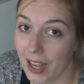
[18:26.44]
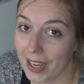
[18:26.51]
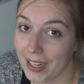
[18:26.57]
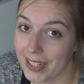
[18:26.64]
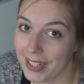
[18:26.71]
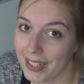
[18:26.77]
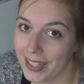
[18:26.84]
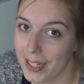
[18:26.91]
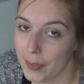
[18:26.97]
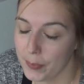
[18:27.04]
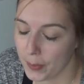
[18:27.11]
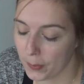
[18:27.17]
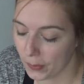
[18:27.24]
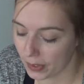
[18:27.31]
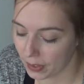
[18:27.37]
I can keep
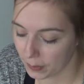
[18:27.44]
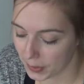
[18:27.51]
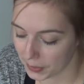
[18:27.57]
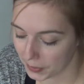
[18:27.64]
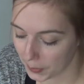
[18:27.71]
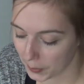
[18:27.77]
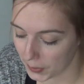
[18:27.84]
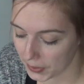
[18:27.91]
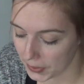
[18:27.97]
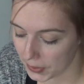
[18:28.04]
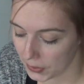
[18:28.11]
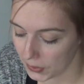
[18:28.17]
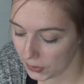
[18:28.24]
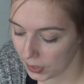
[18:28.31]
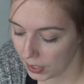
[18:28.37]
them warm if I want
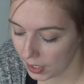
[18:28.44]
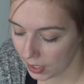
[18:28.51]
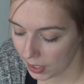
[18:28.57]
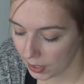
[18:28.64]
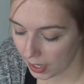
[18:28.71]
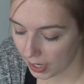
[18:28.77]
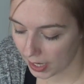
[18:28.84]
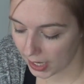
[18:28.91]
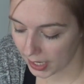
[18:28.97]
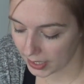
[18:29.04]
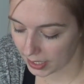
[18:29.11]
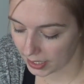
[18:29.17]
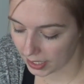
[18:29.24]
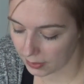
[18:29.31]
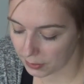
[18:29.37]
to, and
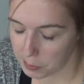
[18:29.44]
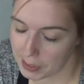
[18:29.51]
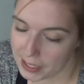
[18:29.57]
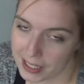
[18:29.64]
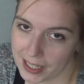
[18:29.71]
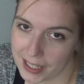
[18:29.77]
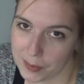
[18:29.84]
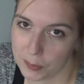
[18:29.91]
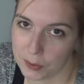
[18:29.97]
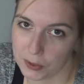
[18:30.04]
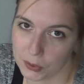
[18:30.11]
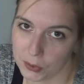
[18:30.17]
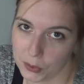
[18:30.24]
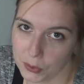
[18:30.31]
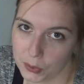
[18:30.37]
that gives me time
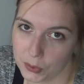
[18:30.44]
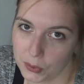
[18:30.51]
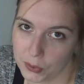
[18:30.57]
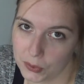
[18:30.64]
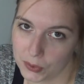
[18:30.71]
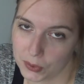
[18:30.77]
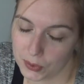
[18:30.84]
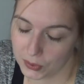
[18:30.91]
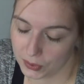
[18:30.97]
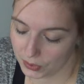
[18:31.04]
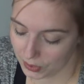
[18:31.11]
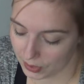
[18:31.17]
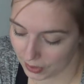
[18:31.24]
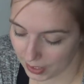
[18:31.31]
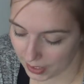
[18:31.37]
to
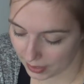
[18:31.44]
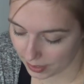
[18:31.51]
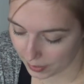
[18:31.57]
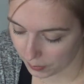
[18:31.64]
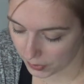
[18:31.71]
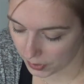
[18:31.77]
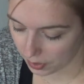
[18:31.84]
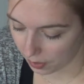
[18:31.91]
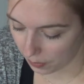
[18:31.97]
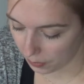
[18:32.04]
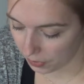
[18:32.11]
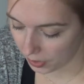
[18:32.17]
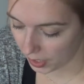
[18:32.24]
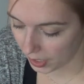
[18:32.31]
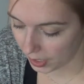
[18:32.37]
knit them
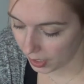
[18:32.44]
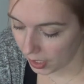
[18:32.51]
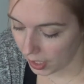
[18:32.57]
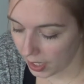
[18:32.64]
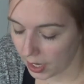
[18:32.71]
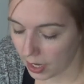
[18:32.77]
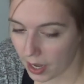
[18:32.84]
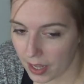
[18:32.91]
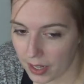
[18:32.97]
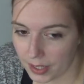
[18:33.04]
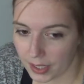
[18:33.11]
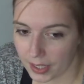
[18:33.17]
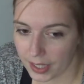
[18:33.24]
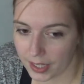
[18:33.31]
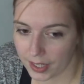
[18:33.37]
something. And
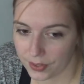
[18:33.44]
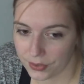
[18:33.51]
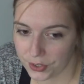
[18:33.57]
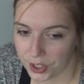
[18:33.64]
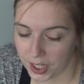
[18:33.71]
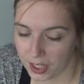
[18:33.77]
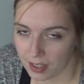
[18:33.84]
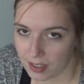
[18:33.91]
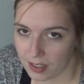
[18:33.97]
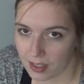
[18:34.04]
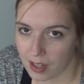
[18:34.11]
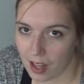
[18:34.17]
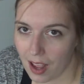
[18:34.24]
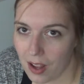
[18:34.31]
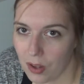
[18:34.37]
they have jackets
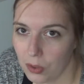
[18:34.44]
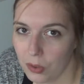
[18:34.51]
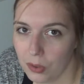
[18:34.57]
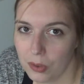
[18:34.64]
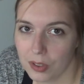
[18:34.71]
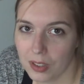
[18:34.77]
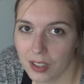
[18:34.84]
now.